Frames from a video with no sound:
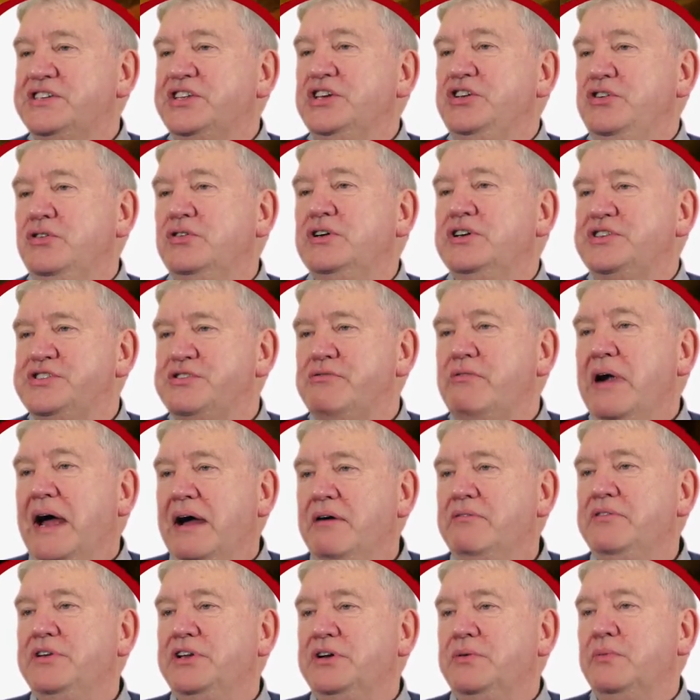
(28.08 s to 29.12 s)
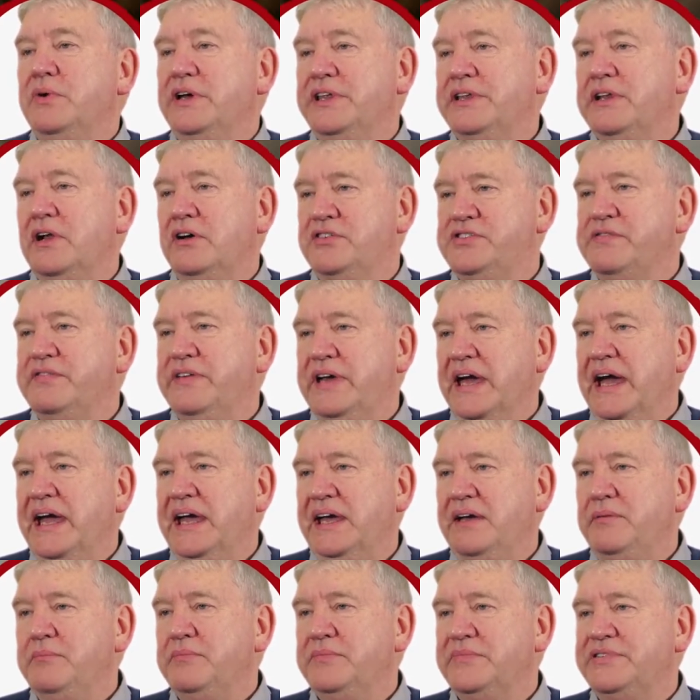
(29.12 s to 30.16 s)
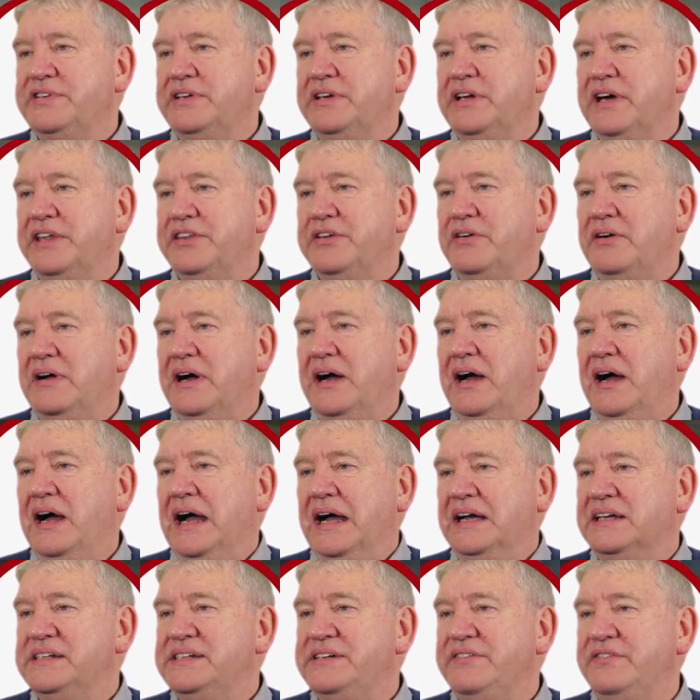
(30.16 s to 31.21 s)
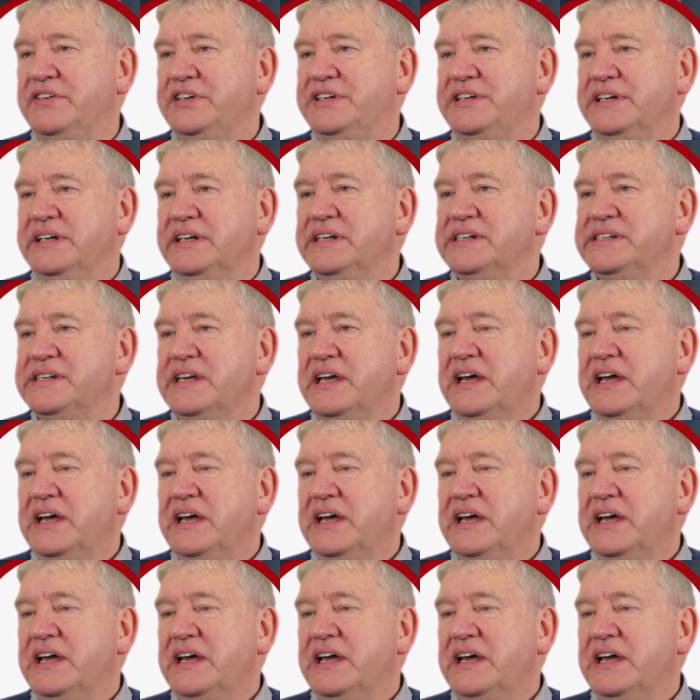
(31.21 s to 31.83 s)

that you can surround it with, lots of games and other uh, activities,